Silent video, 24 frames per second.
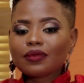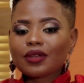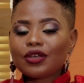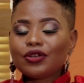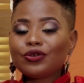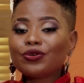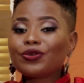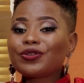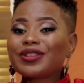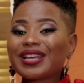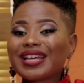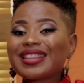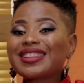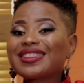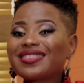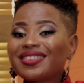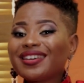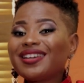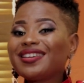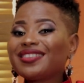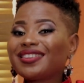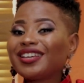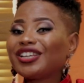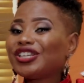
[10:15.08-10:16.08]
you know, that
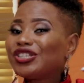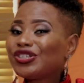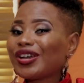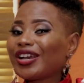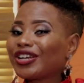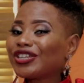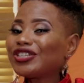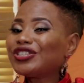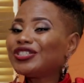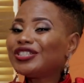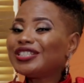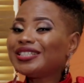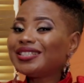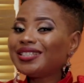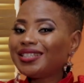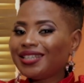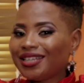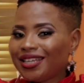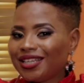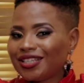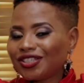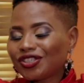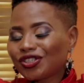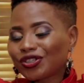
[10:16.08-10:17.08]
thing that you actually
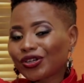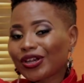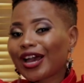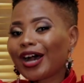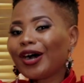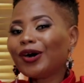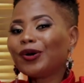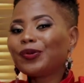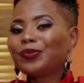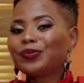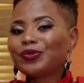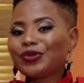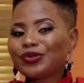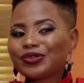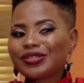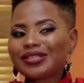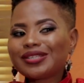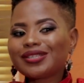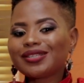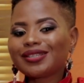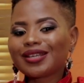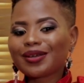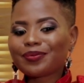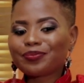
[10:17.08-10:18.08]
need to help you
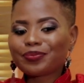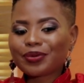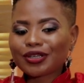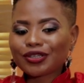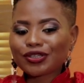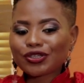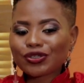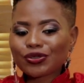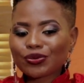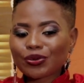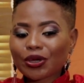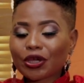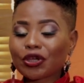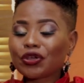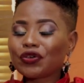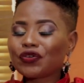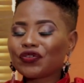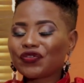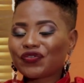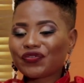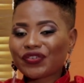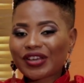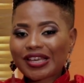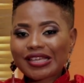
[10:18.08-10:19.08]
step into a
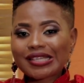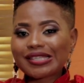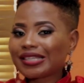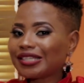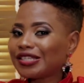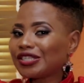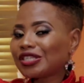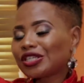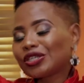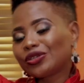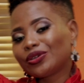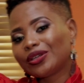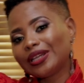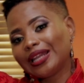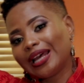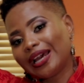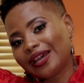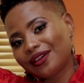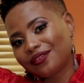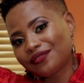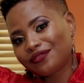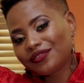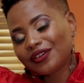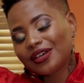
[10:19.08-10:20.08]
new phase into your
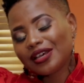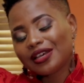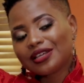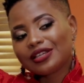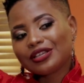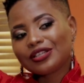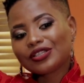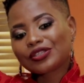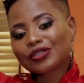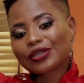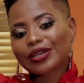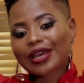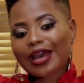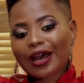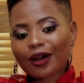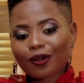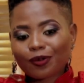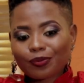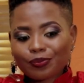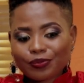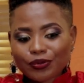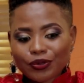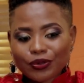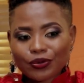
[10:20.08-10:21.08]
life, to
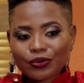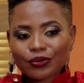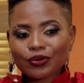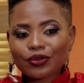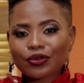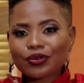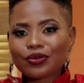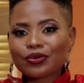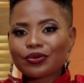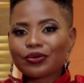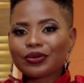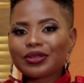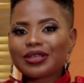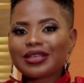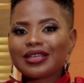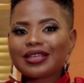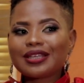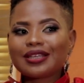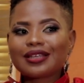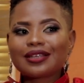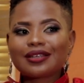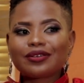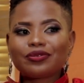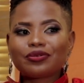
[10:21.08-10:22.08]
help you, you know,
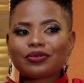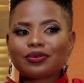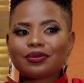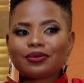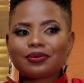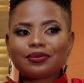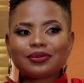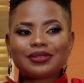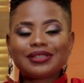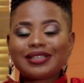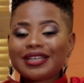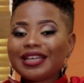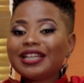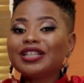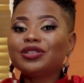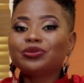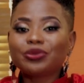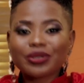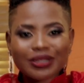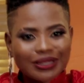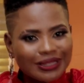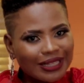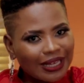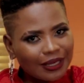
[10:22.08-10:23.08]
deal
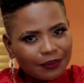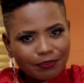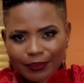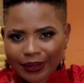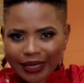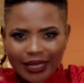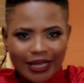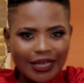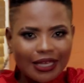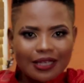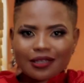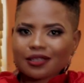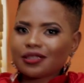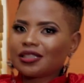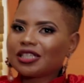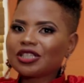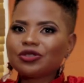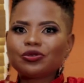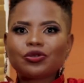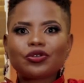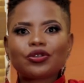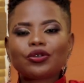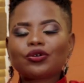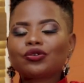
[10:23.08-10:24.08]
with that pain,
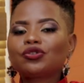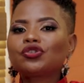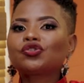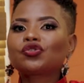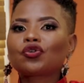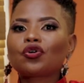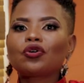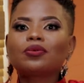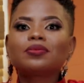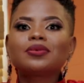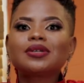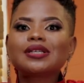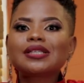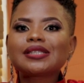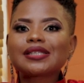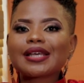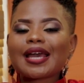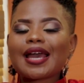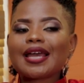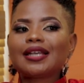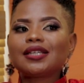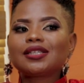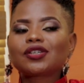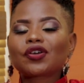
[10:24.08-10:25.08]
deal with those traumas,
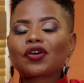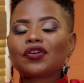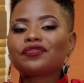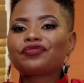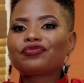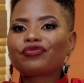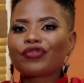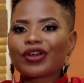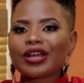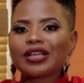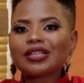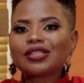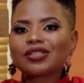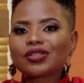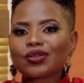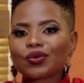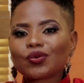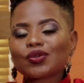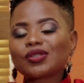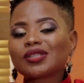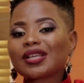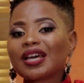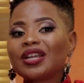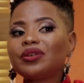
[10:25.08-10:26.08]
and confront
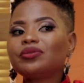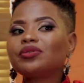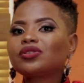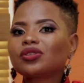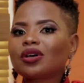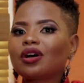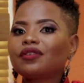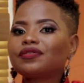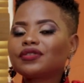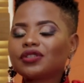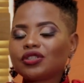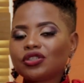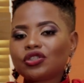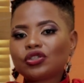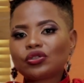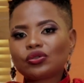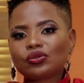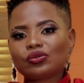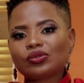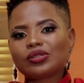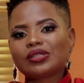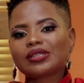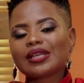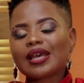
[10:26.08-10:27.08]
those unresolved
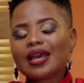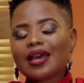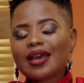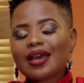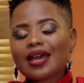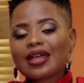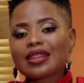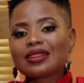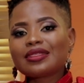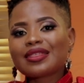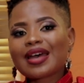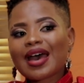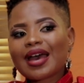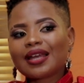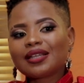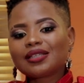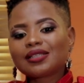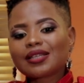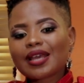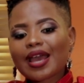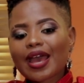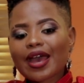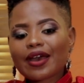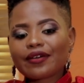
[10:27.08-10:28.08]
issues
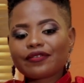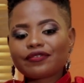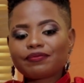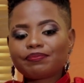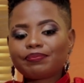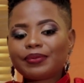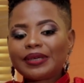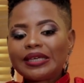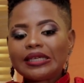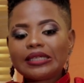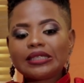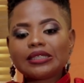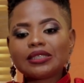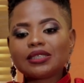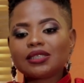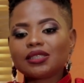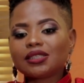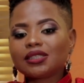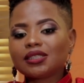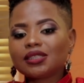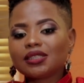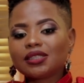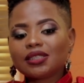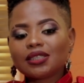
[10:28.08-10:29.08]
that have
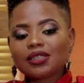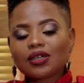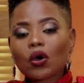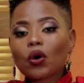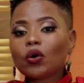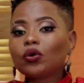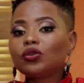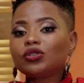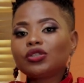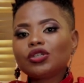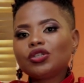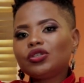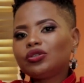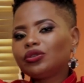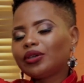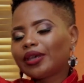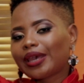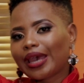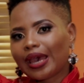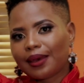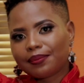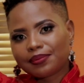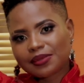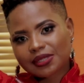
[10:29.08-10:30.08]
been holding you
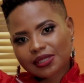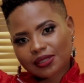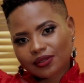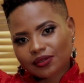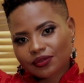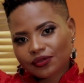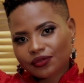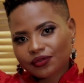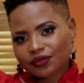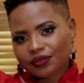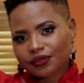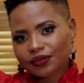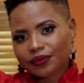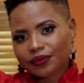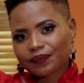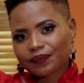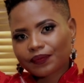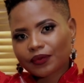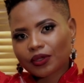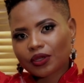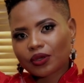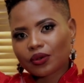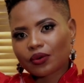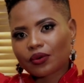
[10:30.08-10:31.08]
captive.
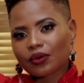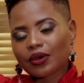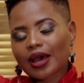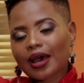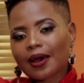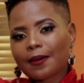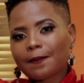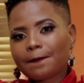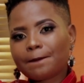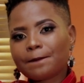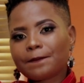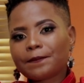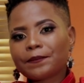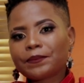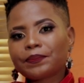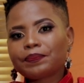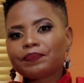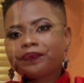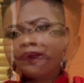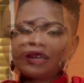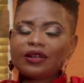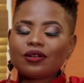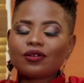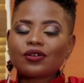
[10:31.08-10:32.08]
You know,
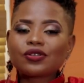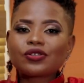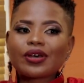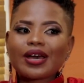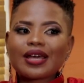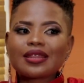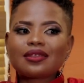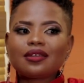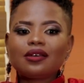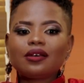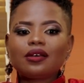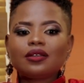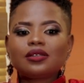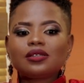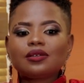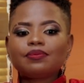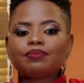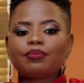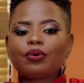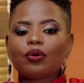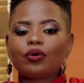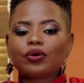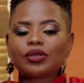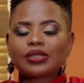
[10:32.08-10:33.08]
um, and also I think it's
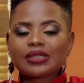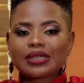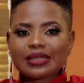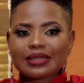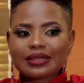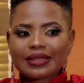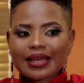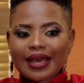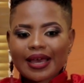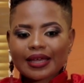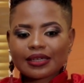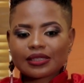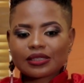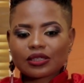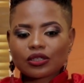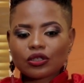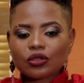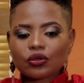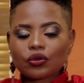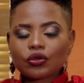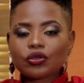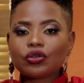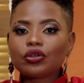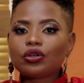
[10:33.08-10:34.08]
important that
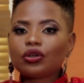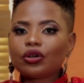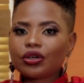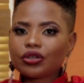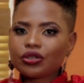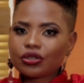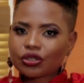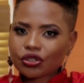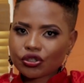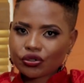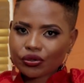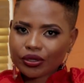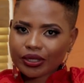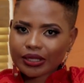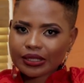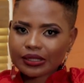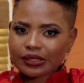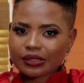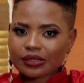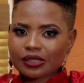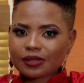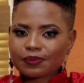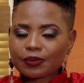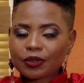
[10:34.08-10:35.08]
you know you learn your
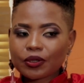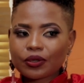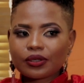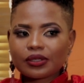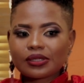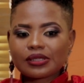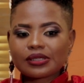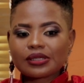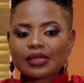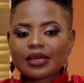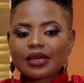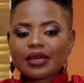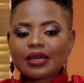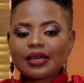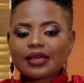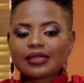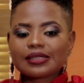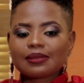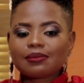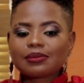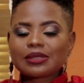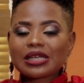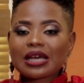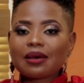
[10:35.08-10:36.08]
triggers because
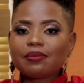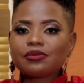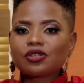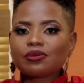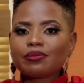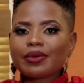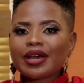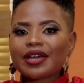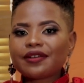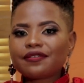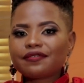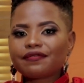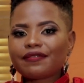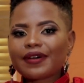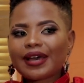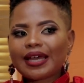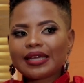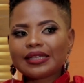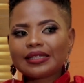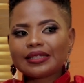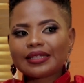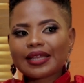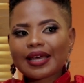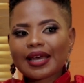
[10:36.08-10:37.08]
sometimes you might
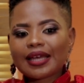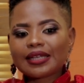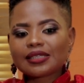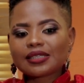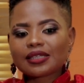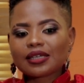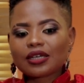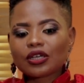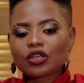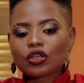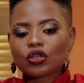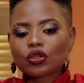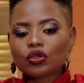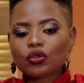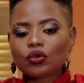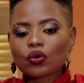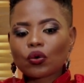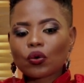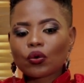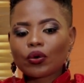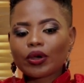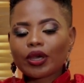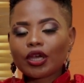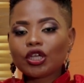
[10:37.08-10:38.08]
find that
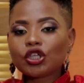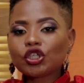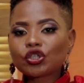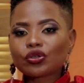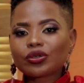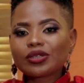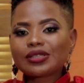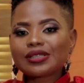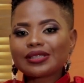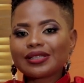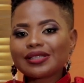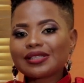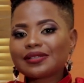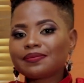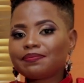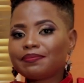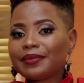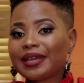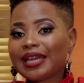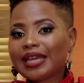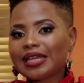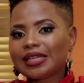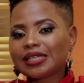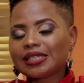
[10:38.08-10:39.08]
your interest is
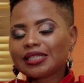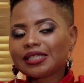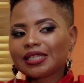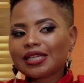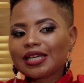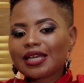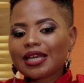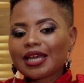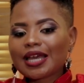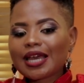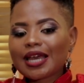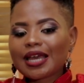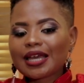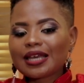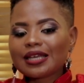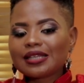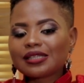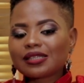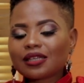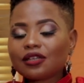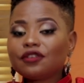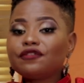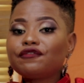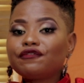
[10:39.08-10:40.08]
main
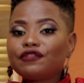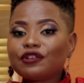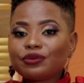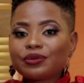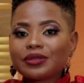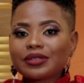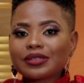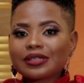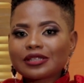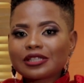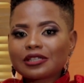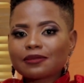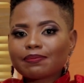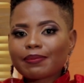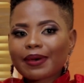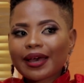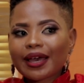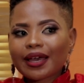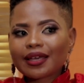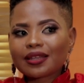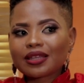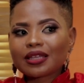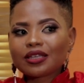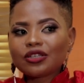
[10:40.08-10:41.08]
is influenced
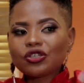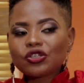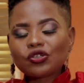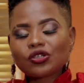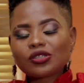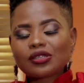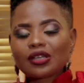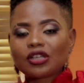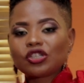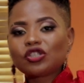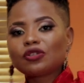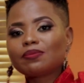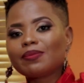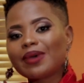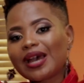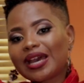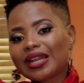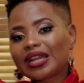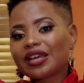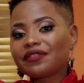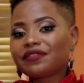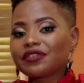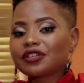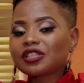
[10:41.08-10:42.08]
by the issues that you
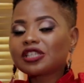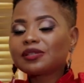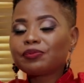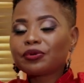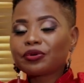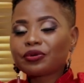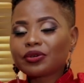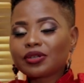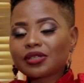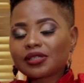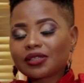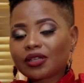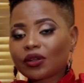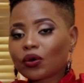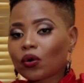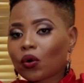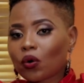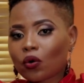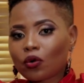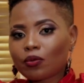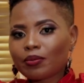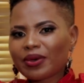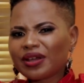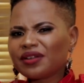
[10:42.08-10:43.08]
might have experienced at
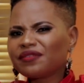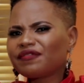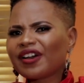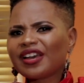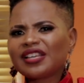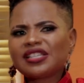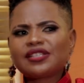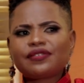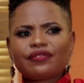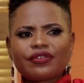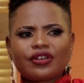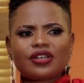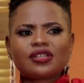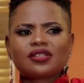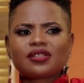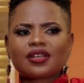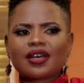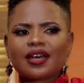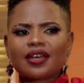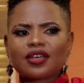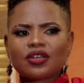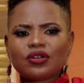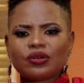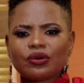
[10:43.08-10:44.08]
home and vice
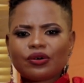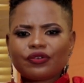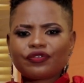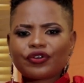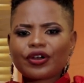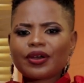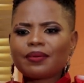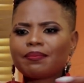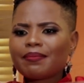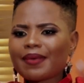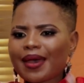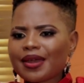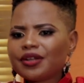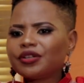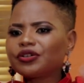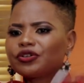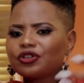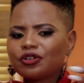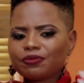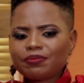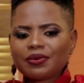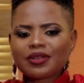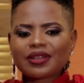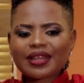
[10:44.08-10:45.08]
versa you know for a man it
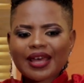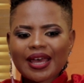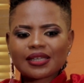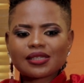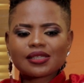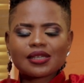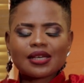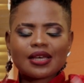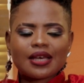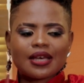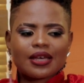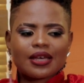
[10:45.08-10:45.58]
could be that